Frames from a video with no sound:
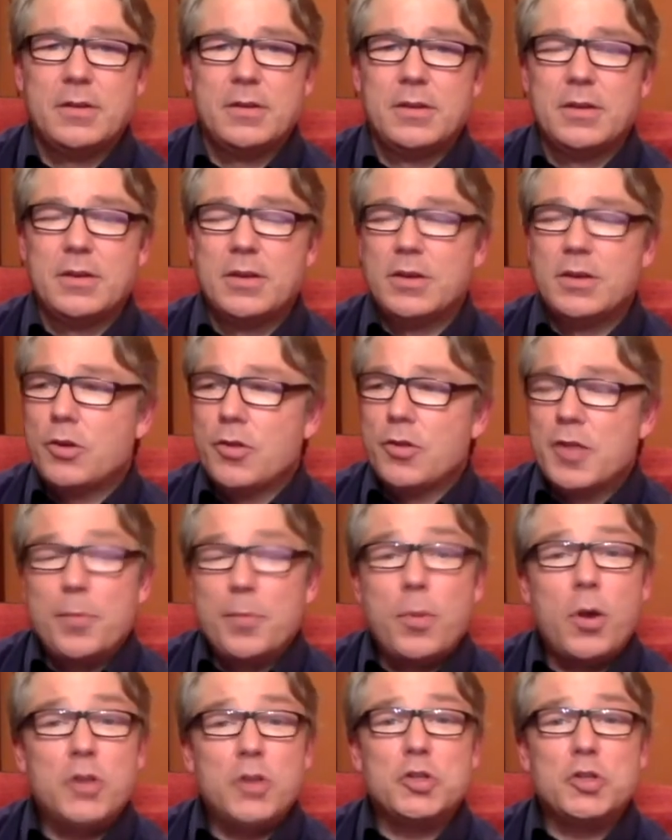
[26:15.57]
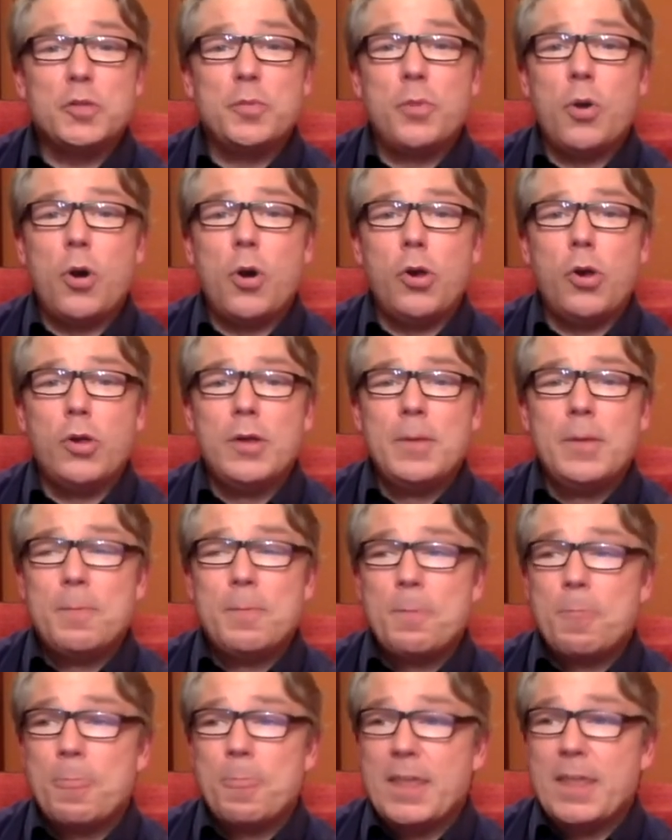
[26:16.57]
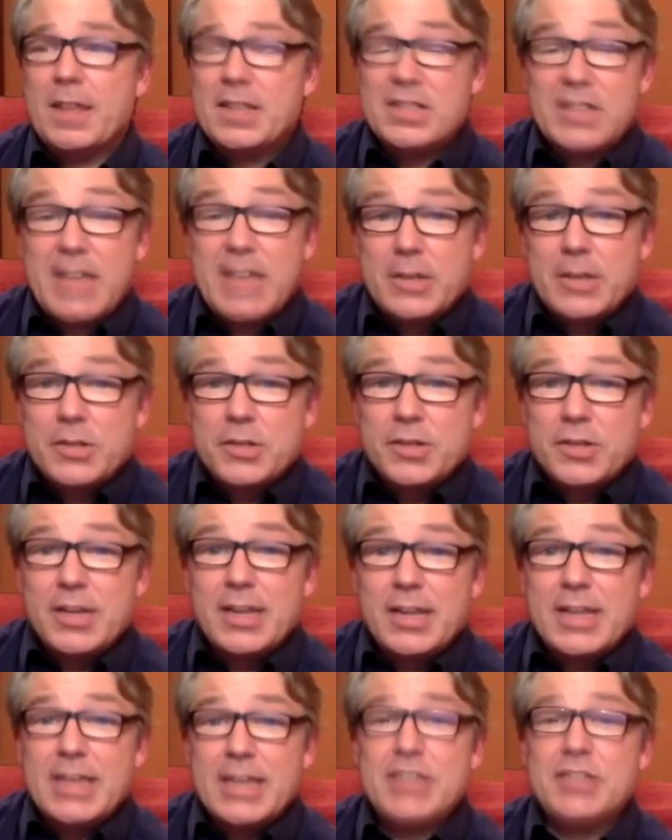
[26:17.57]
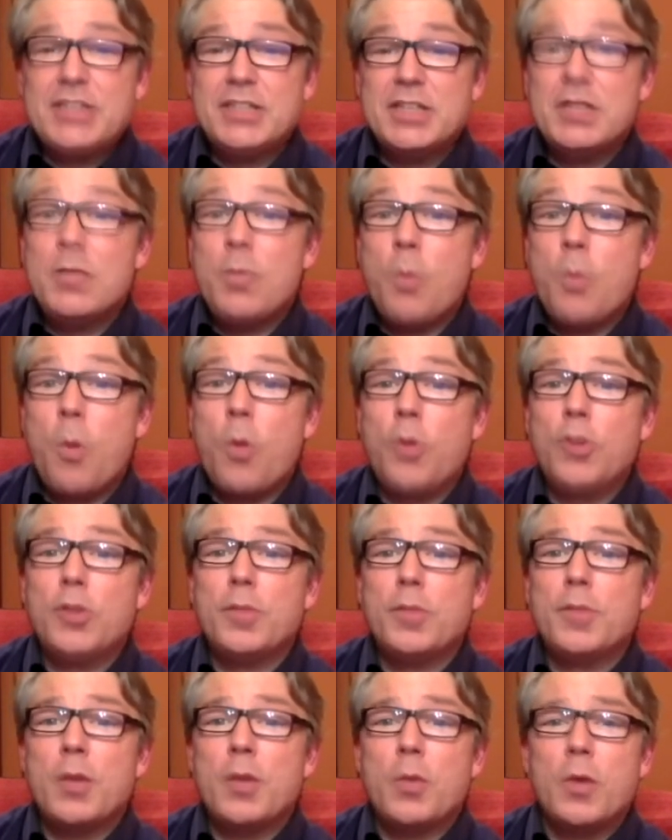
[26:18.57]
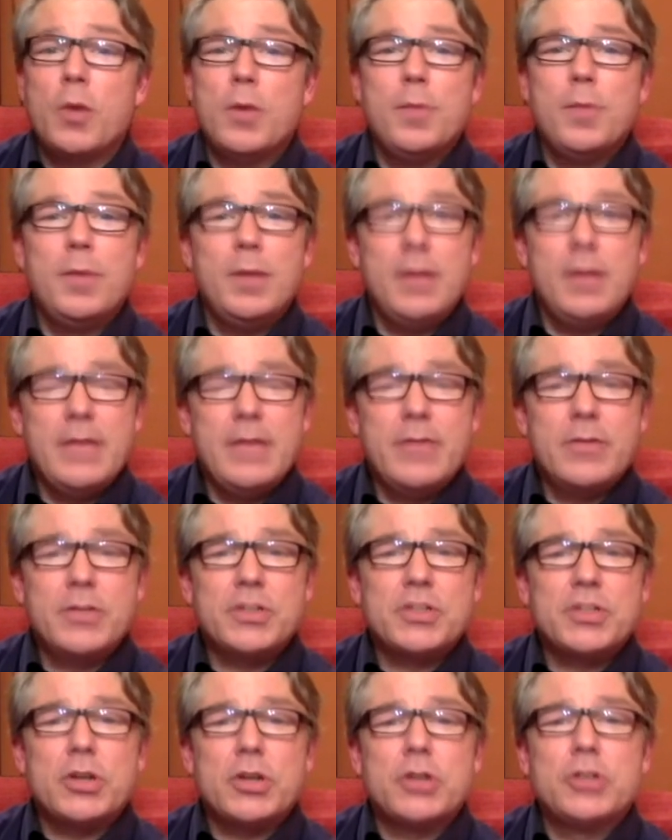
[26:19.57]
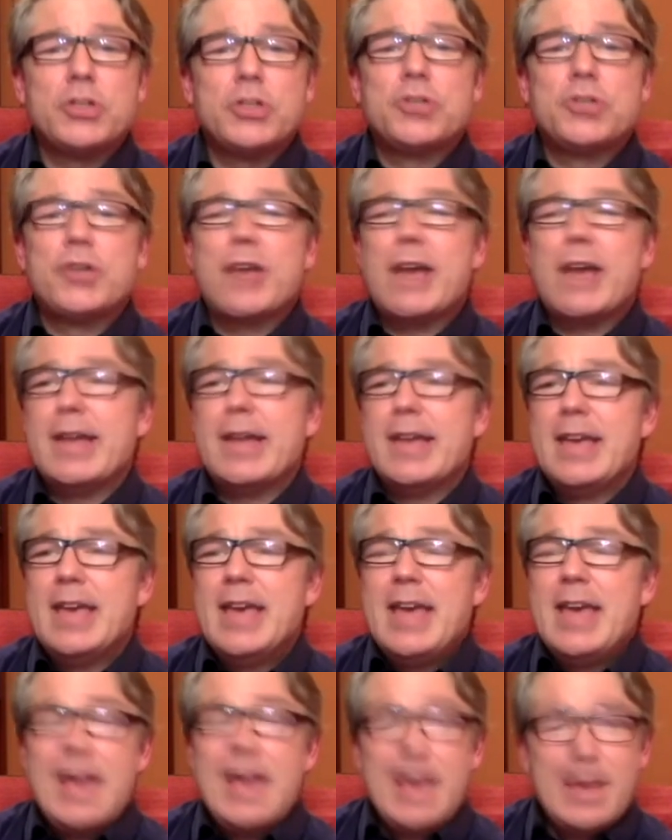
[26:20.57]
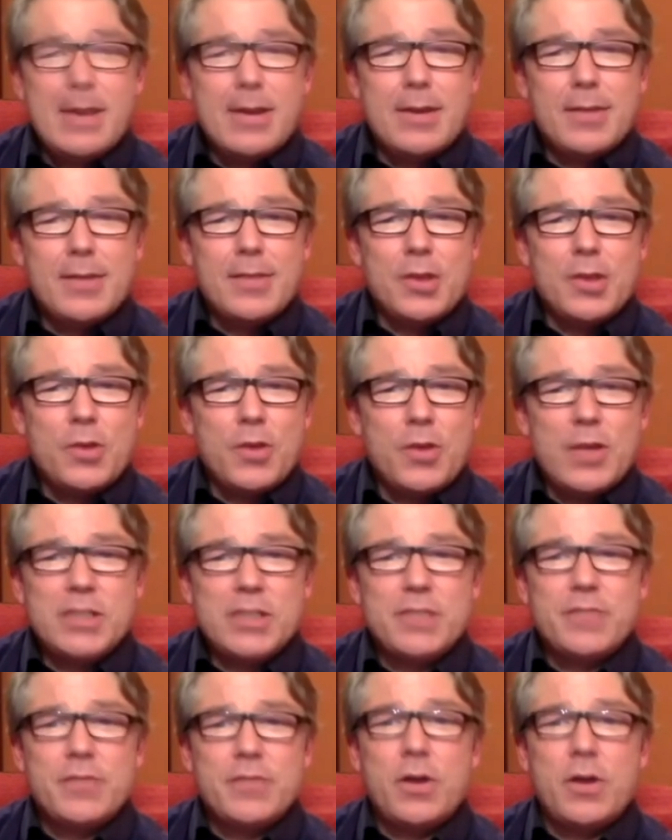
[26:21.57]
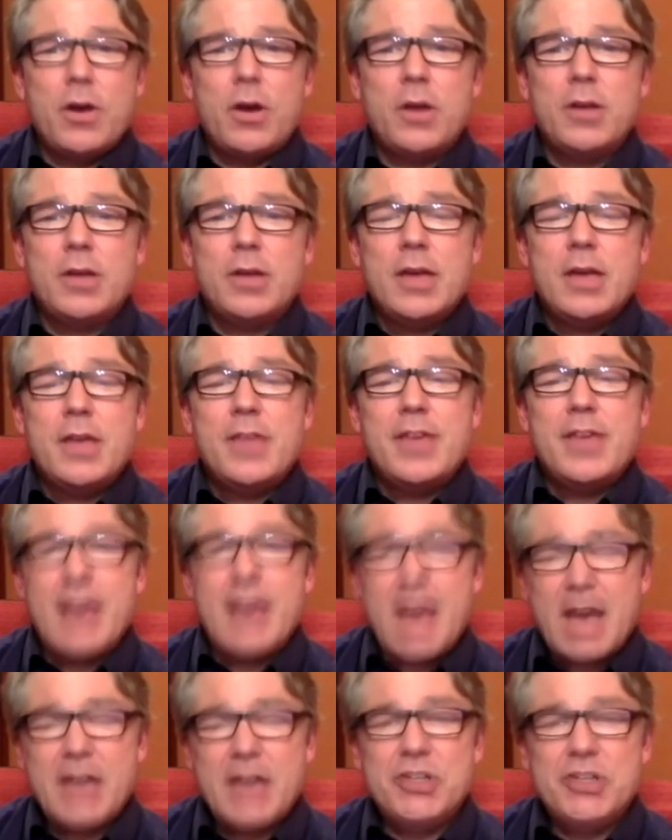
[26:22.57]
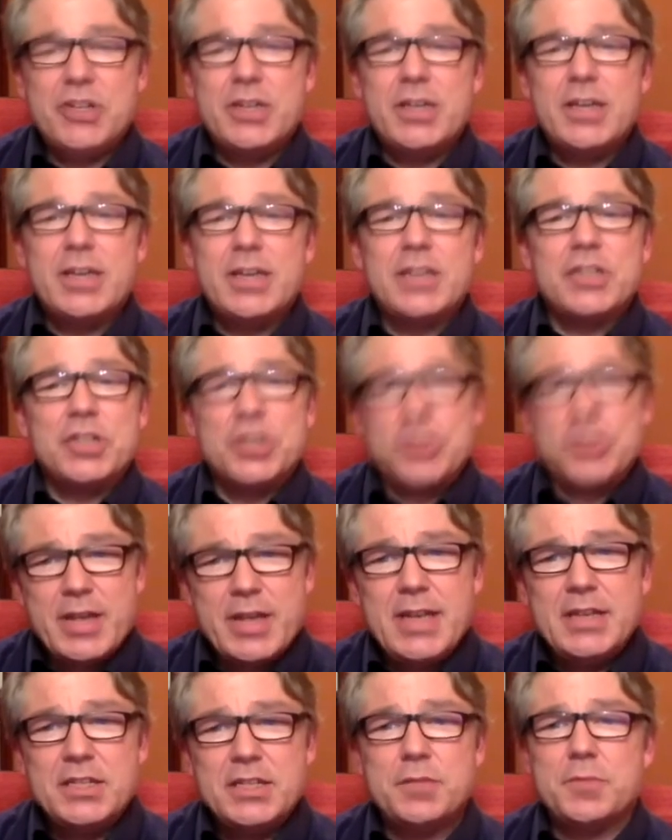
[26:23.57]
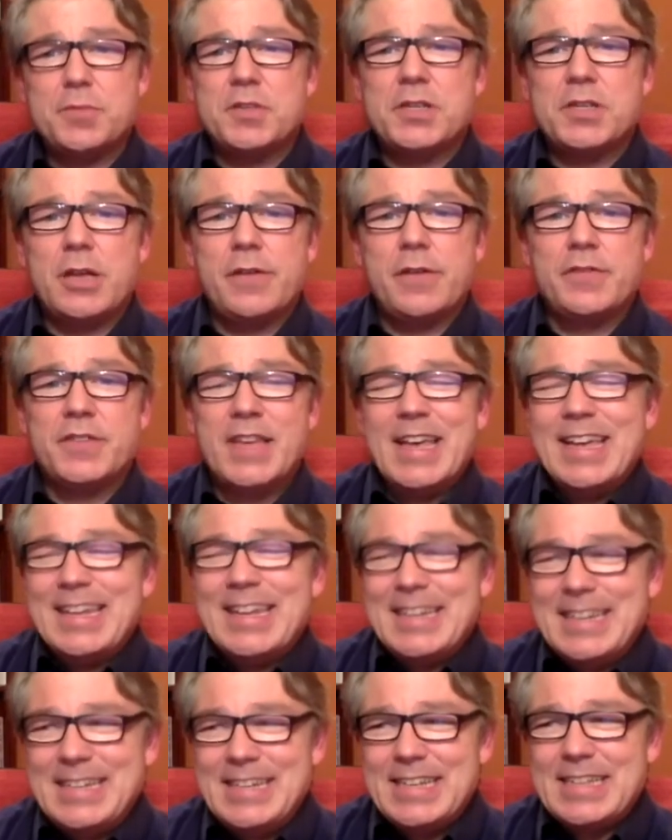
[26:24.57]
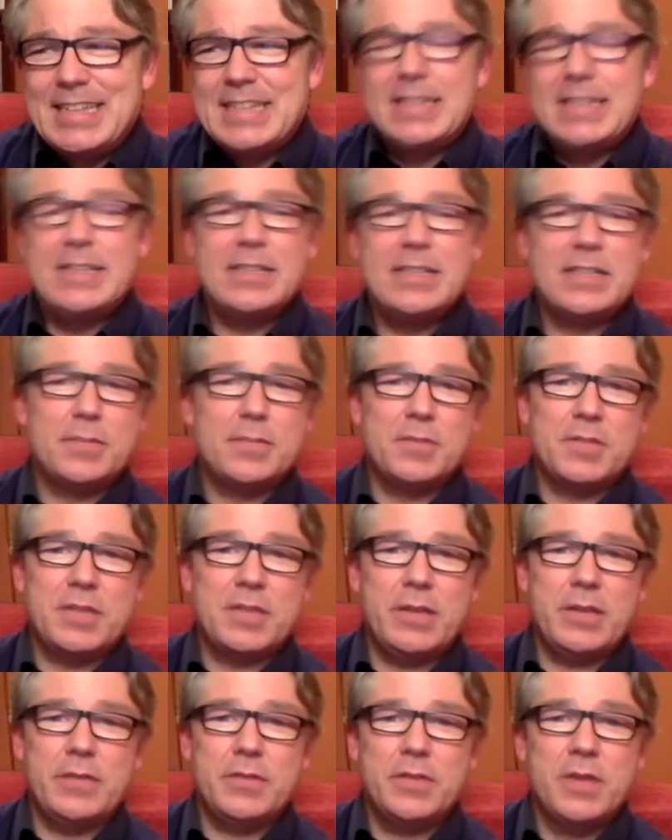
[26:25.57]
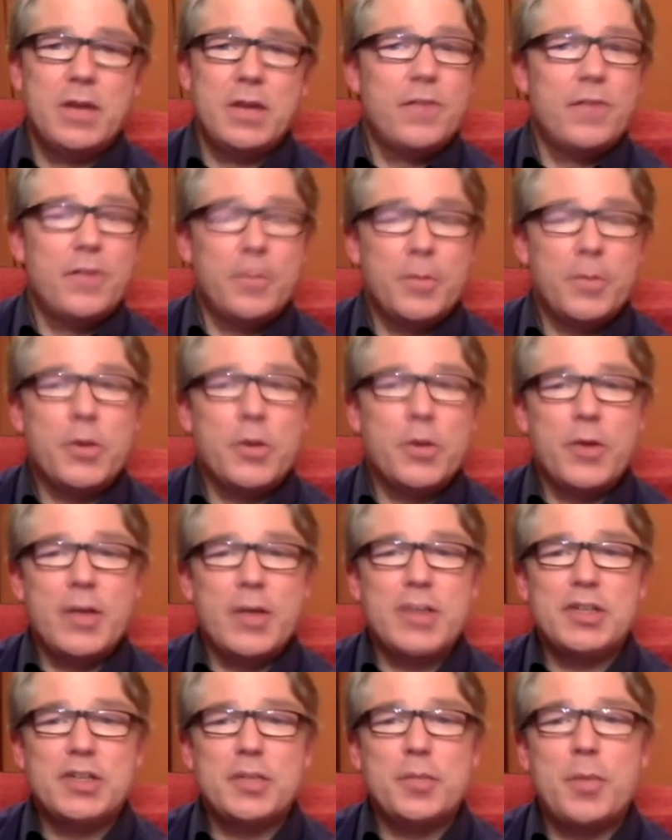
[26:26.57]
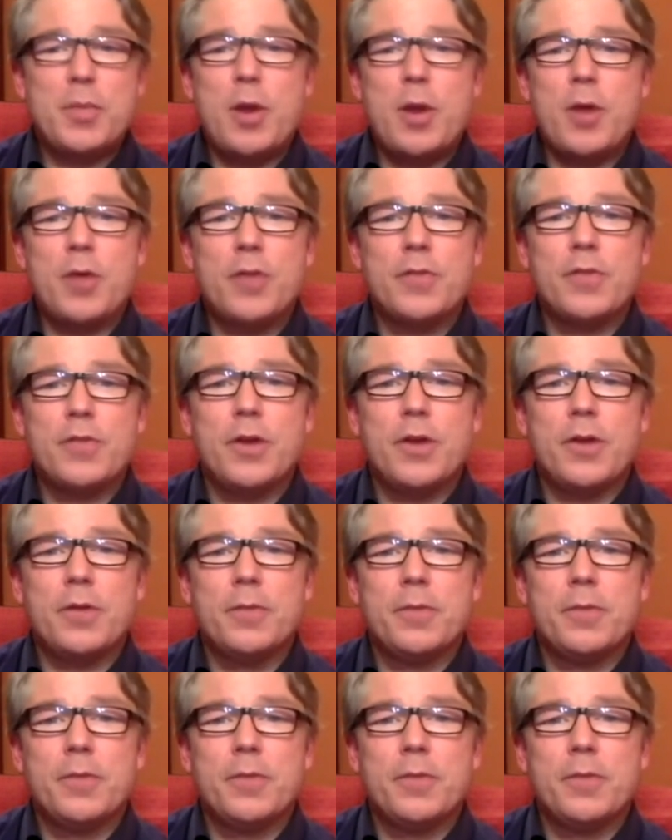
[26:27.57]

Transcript: You know, the Apostle Paul, in his letter to the Galatians, he warned them that when believers start to try and earn the grace of God, they actually estrange themselves, distance themselves from the grace and power of God.